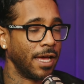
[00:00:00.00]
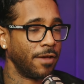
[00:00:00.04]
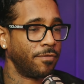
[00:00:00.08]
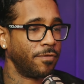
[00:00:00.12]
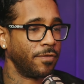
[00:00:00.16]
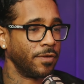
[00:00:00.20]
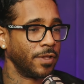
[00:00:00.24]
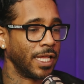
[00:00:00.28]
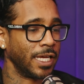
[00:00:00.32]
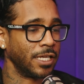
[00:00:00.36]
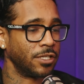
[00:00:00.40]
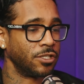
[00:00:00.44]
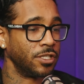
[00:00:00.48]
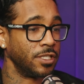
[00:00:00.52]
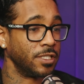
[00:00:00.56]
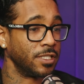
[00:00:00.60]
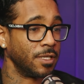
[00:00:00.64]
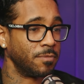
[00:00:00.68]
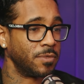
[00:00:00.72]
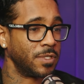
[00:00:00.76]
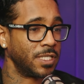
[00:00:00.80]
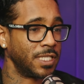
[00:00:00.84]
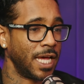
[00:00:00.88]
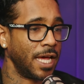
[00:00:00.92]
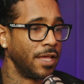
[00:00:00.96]
feel like she's
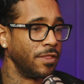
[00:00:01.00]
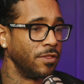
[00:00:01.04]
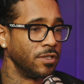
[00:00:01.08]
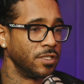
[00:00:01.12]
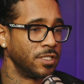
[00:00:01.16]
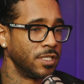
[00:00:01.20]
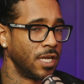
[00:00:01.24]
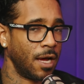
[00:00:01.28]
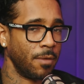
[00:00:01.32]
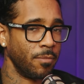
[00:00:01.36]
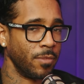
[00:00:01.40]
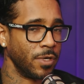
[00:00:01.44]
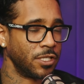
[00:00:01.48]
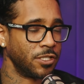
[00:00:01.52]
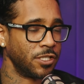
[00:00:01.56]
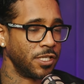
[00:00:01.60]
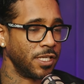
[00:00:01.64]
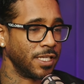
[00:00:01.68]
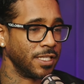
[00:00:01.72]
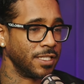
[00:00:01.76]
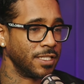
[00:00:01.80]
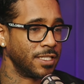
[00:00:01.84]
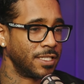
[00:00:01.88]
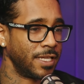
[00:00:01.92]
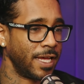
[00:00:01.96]
upset, and there's not much she
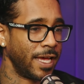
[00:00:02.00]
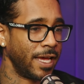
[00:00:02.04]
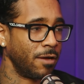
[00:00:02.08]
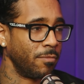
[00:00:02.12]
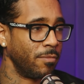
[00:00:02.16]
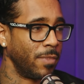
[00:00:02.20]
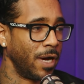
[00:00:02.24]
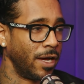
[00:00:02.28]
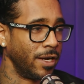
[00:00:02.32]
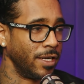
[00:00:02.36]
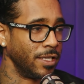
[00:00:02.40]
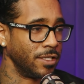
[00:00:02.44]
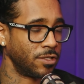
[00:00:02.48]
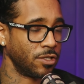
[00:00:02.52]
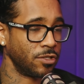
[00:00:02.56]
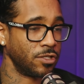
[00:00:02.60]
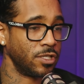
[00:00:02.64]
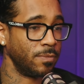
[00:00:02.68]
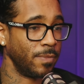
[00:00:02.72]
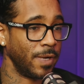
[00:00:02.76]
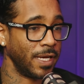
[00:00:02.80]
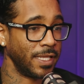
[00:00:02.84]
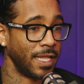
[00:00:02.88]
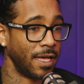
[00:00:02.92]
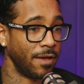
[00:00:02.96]
can say about it. So she
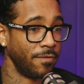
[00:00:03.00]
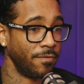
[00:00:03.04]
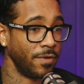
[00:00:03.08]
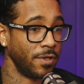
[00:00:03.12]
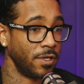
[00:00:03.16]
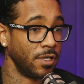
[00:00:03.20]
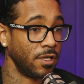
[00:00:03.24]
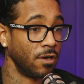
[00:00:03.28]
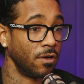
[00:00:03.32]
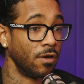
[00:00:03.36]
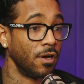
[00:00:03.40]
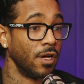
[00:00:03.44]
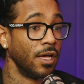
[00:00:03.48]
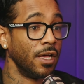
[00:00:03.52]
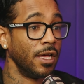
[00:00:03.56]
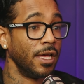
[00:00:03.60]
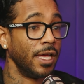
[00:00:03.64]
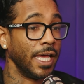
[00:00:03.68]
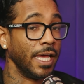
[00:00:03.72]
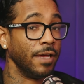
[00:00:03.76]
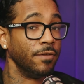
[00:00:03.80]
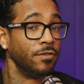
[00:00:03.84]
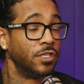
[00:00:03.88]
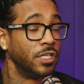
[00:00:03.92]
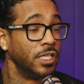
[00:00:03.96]
made that video.
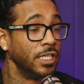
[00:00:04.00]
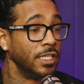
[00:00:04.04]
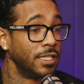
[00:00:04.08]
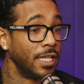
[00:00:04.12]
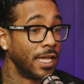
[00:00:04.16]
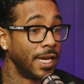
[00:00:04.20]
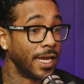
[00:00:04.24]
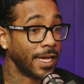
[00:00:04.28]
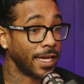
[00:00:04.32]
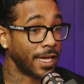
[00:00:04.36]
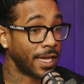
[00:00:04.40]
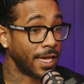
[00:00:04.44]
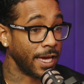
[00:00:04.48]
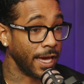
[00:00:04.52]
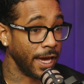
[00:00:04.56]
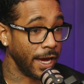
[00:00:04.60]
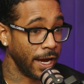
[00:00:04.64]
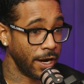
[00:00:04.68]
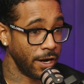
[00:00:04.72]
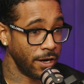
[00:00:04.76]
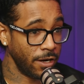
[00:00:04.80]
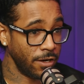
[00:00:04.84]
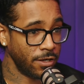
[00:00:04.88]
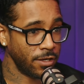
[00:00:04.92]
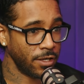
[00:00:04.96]
If she didn't
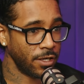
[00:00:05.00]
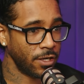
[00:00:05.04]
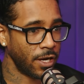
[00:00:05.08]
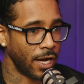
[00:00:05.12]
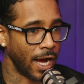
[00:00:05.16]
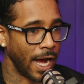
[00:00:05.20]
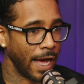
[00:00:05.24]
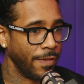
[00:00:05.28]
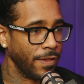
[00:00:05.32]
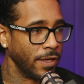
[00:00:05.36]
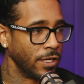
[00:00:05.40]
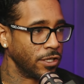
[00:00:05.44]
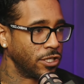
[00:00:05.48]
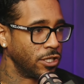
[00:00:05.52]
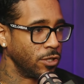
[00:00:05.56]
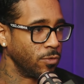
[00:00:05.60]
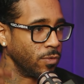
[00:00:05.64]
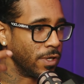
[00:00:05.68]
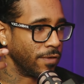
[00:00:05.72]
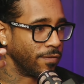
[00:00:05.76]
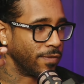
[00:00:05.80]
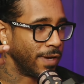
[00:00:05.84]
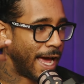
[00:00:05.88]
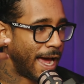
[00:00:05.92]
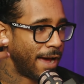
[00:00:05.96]
care, I think she would
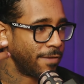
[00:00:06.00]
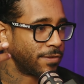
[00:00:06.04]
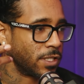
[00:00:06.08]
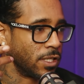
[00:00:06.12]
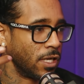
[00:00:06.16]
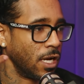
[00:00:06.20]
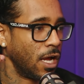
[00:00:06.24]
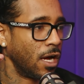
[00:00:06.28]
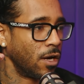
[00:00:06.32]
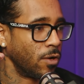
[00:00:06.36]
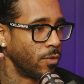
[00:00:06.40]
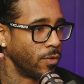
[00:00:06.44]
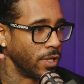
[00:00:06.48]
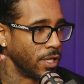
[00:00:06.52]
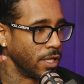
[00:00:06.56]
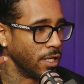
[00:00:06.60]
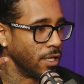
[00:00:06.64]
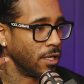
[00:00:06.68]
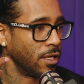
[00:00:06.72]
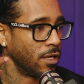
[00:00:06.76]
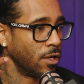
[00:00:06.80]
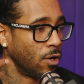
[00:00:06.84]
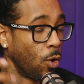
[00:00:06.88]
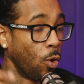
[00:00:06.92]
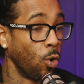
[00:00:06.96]
have laughed along with it,
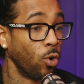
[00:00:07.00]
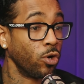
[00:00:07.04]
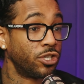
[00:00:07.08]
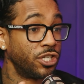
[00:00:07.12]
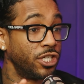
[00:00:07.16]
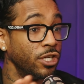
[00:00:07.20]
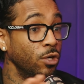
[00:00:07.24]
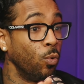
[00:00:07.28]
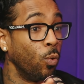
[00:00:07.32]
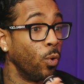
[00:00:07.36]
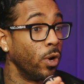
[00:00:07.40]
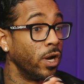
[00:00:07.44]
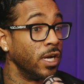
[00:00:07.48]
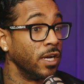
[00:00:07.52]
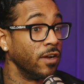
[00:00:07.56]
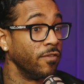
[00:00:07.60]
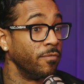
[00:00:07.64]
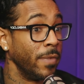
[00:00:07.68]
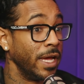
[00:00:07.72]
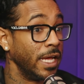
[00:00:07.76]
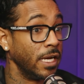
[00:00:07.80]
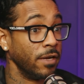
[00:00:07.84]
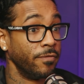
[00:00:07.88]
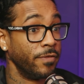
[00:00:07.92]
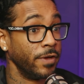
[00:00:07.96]
or 100%. she wouldn't have
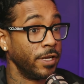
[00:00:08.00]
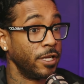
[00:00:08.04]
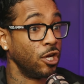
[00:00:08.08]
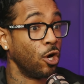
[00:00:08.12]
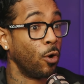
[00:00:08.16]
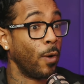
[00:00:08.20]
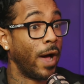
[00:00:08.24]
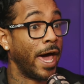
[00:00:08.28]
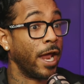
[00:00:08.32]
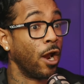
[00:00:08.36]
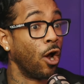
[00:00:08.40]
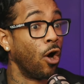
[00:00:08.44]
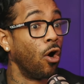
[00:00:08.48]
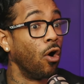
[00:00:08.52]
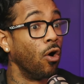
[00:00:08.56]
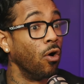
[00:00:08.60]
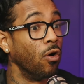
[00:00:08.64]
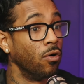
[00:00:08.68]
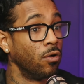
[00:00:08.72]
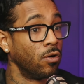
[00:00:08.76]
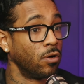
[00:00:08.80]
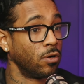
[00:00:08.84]
made a video at all.